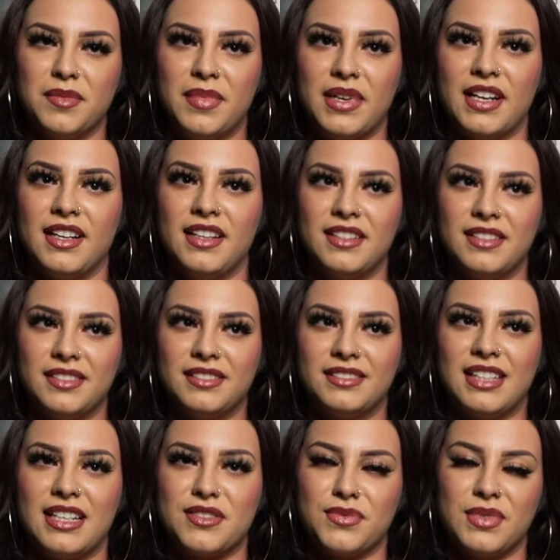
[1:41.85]
but
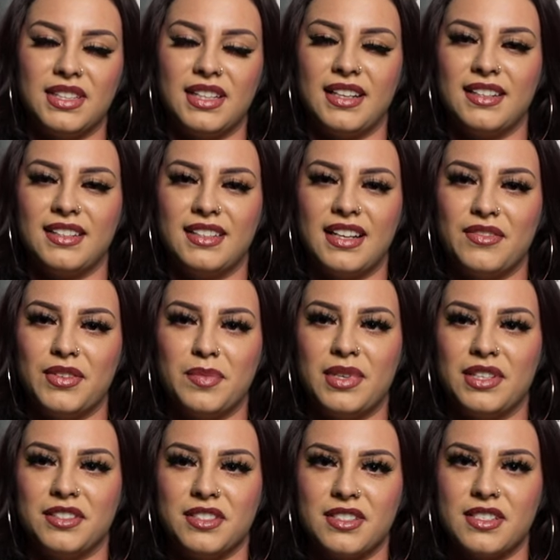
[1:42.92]
that's what like every
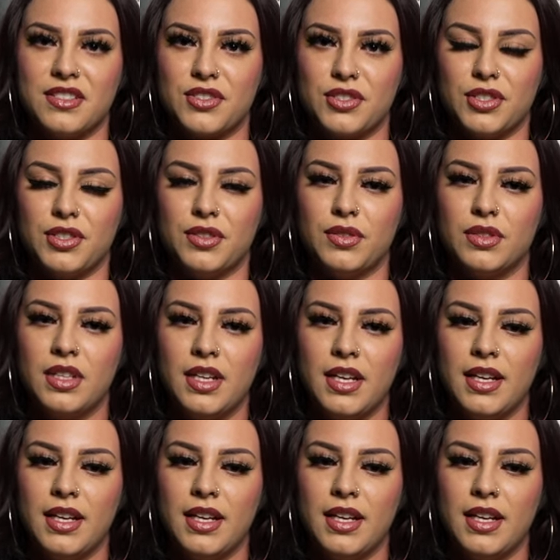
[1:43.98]
brother and sister do.